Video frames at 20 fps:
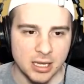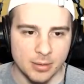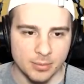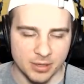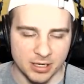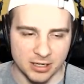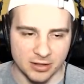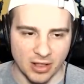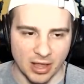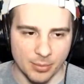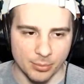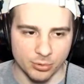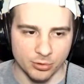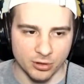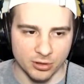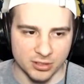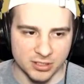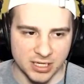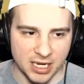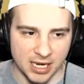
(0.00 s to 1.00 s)
But Eli
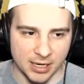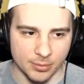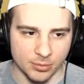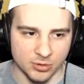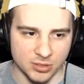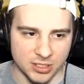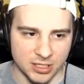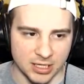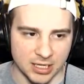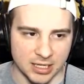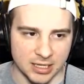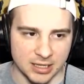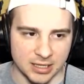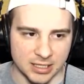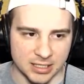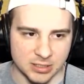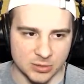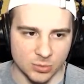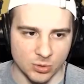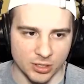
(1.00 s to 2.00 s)
Brooks able to get
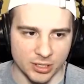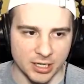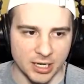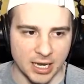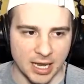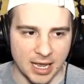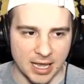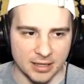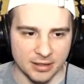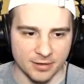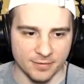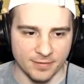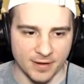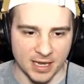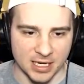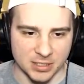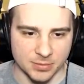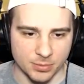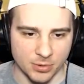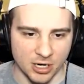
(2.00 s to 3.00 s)
this one on the
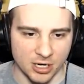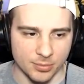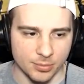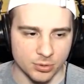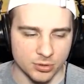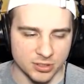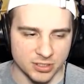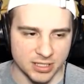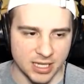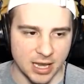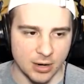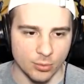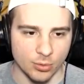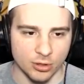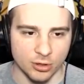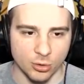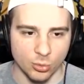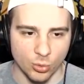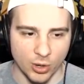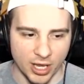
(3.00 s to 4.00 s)
fast break, puts that
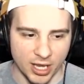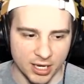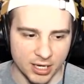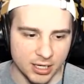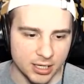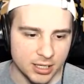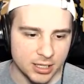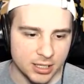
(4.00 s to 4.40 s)
one away,